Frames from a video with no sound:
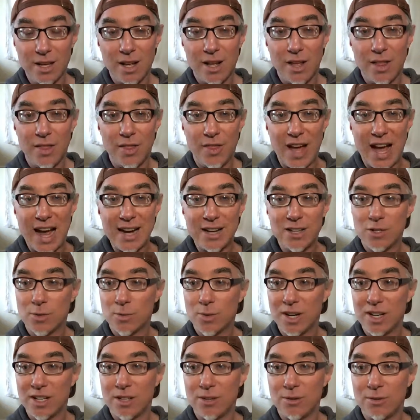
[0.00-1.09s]
that is
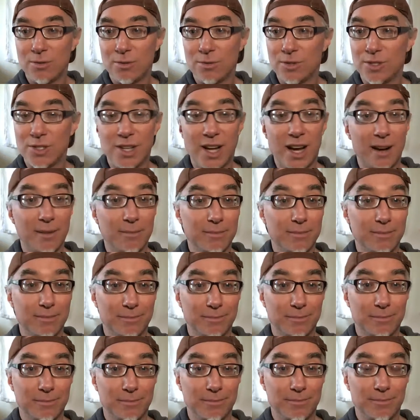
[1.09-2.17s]
where you stop.
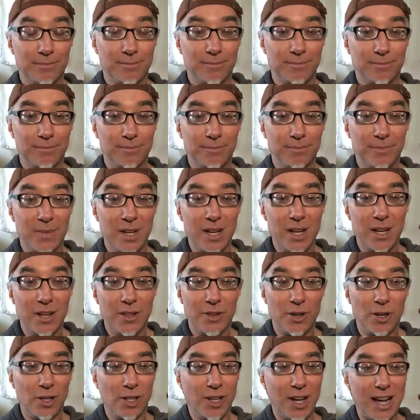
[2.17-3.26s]

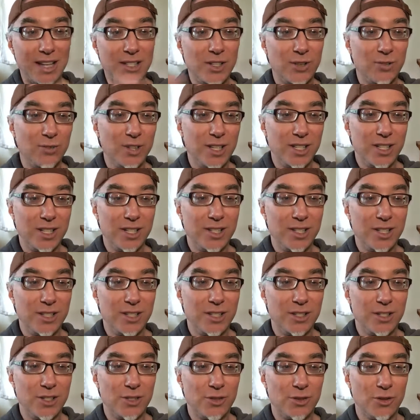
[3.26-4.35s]
There are lots of reasons this
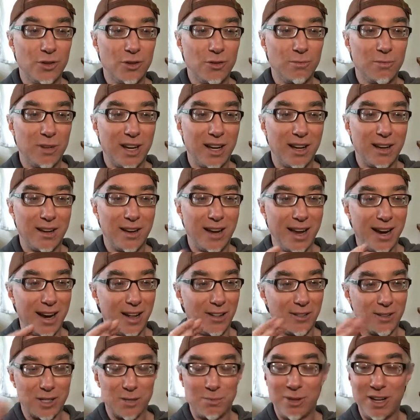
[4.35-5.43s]
is true, but
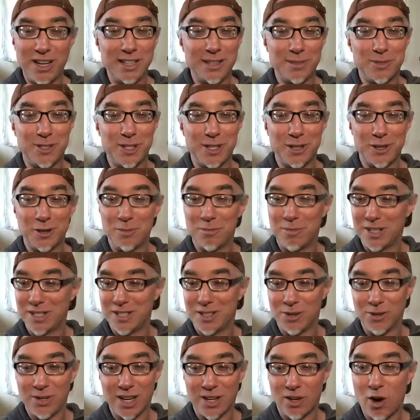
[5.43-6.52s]
I'll explain them to you, but
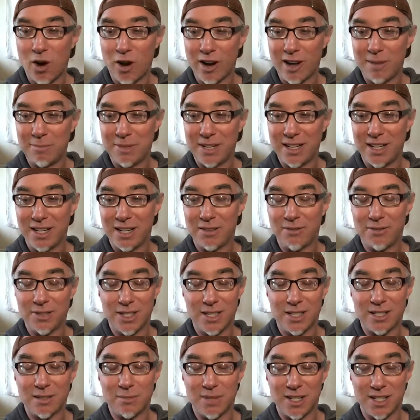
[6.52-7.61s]
don't get caught up in it if it
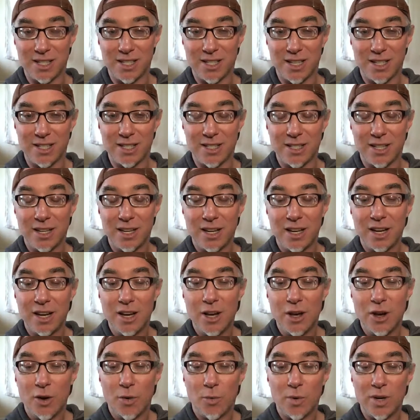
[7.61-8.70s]
doesn't make sense.
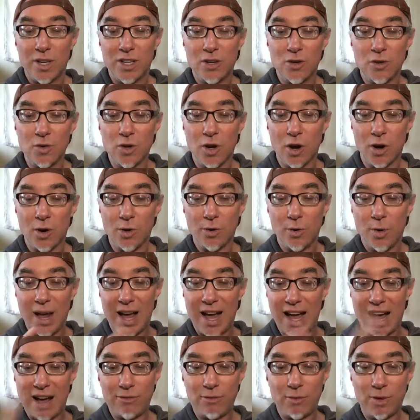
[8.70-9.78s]
When you go
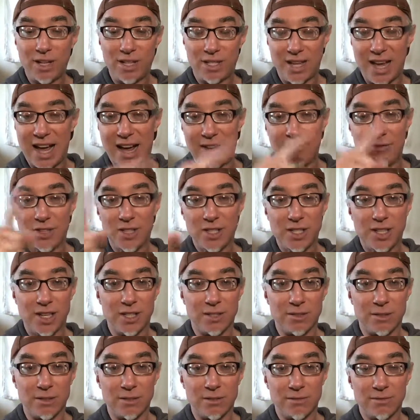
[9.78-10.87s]
halfway, it's half the
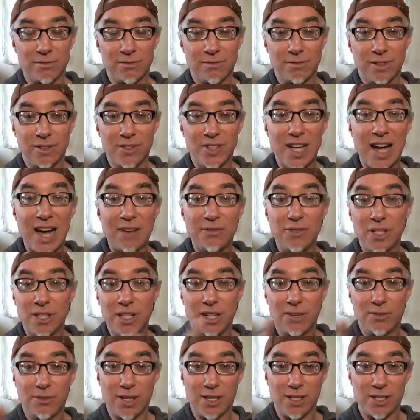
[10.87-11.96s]
cycle. It's half the
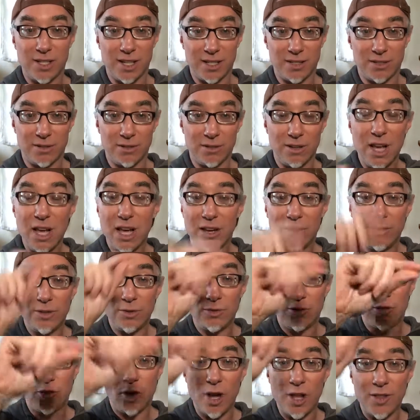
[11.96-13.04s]
key ring cycle. If you
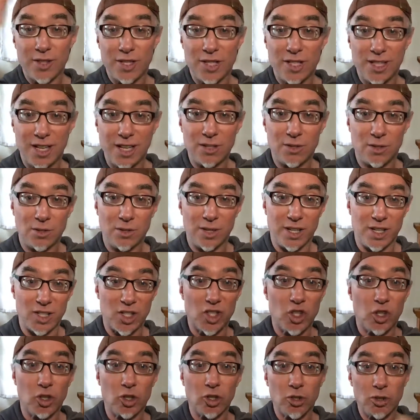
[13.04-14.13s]
draw the cycle in a
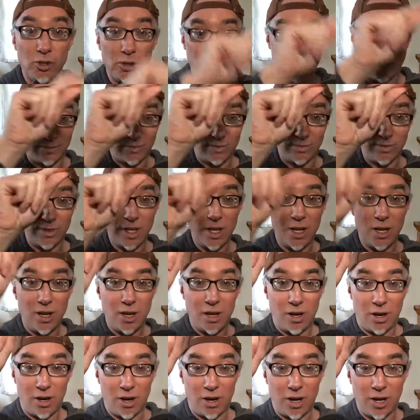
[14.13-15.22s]
circle,
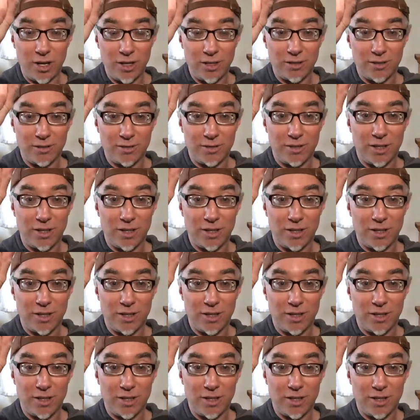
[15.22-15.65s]
heart,